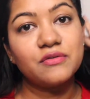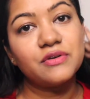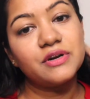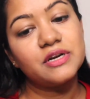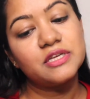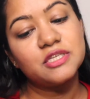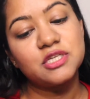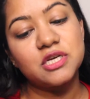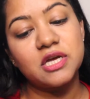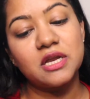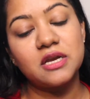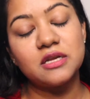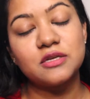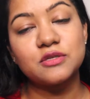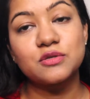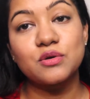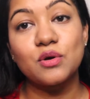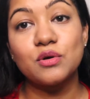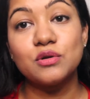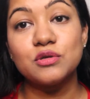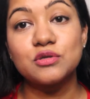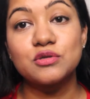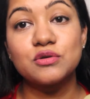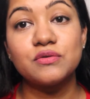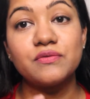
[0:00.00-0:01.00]
vera gel is
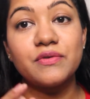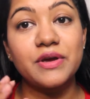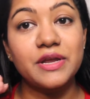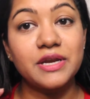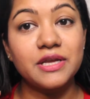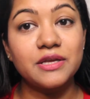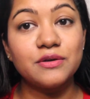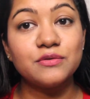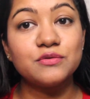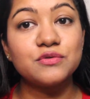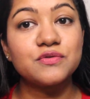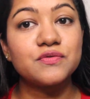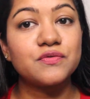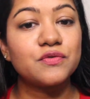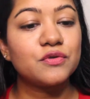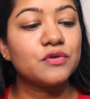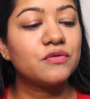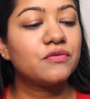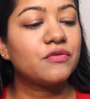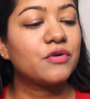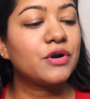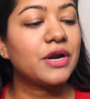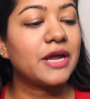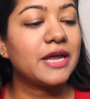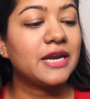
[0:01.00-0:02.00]
also very useful
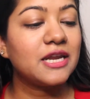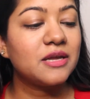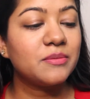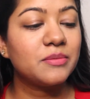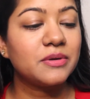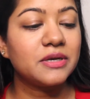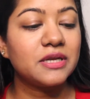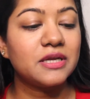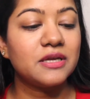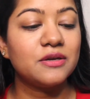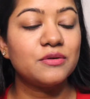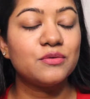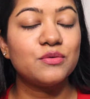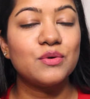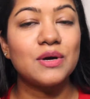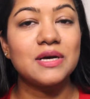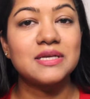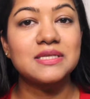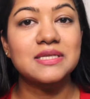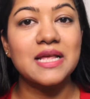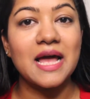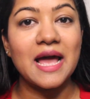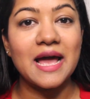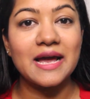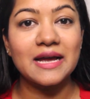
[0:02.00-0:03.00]
for anybody who
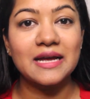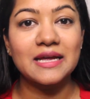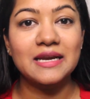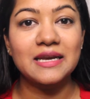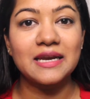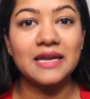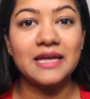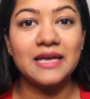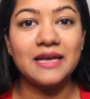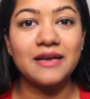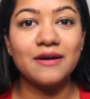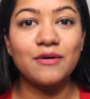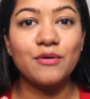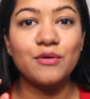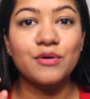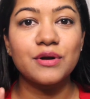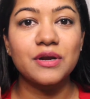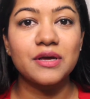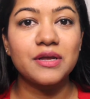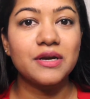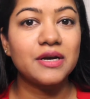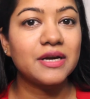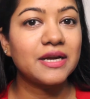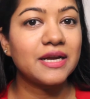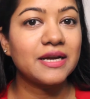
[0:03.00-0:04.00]
has acne or
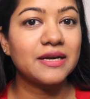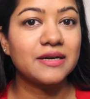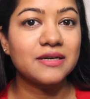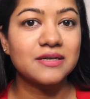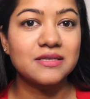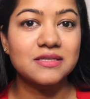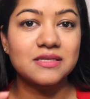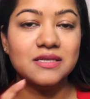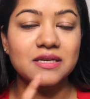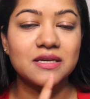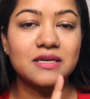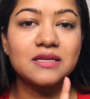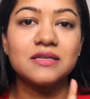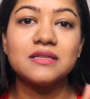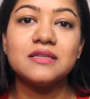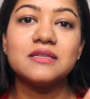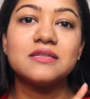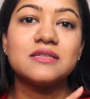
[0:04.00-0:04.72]
irritated skin.